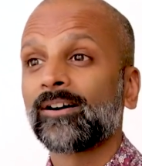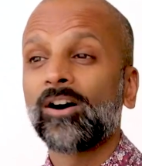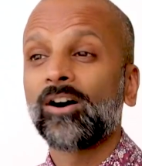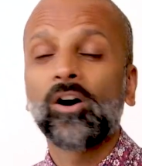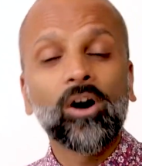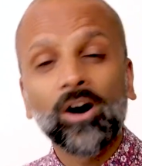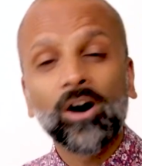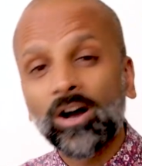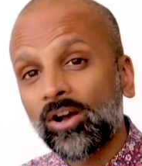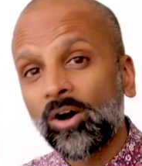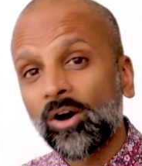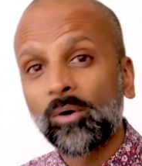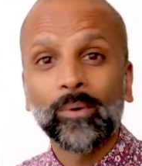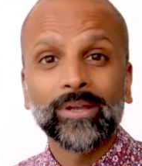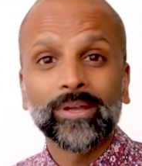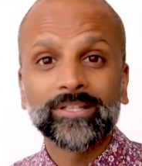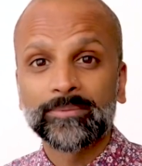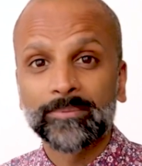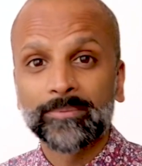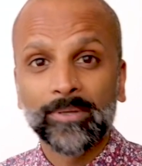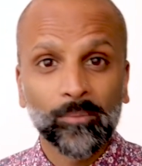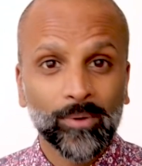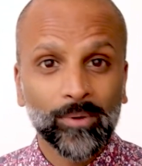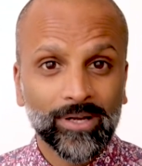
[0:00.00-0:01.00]
oh, I can't wait to
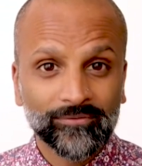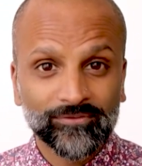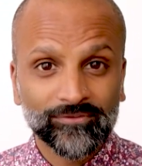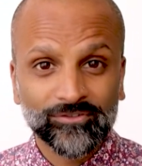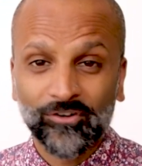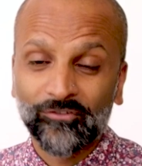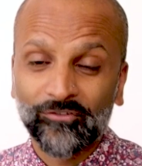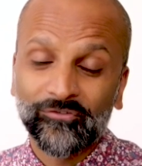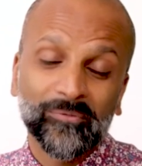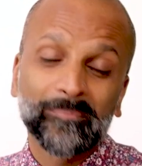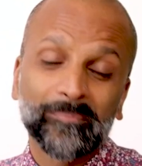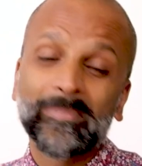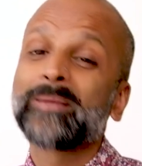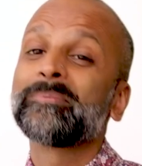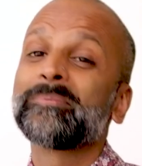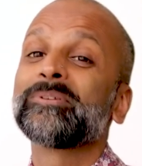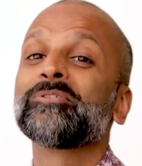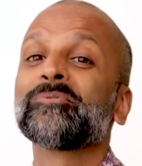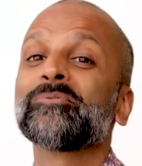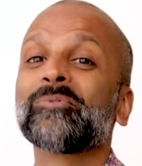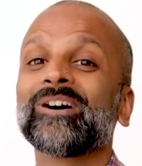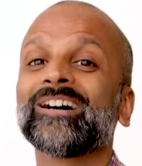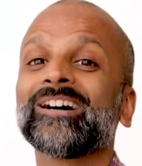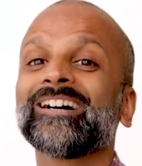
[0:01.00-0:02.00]
be a wedding photographer. Maybe you
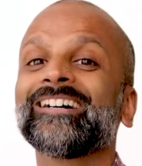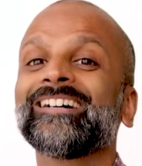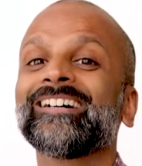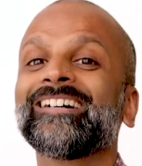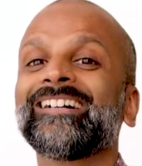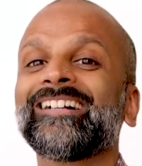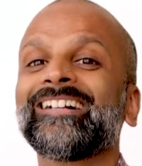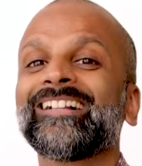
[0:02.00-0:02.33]
were,